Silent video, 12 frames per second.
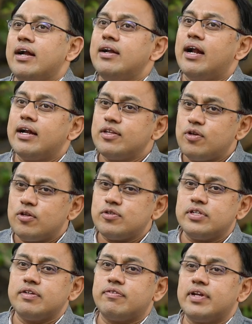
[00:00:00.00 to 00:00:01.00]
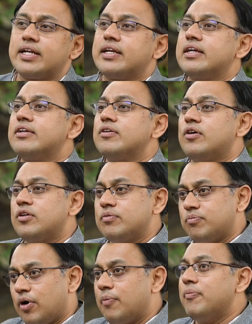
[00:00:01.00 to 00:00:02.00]
and that is also reflected on
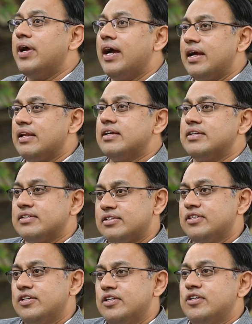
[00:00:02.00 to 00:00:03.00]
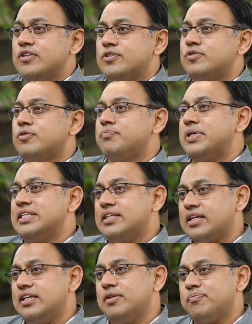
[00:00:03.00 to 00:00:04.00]
Bombay Island. So
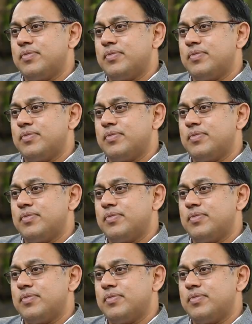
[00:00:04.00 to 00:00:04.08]
basically,